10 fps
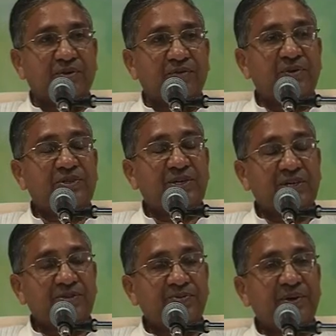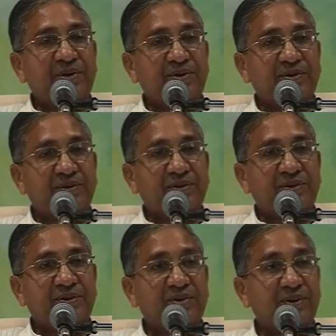which has been
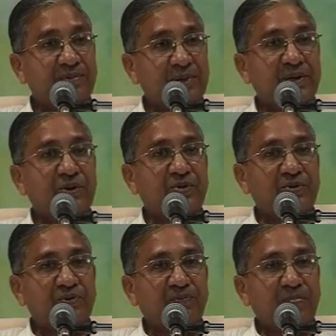troubling you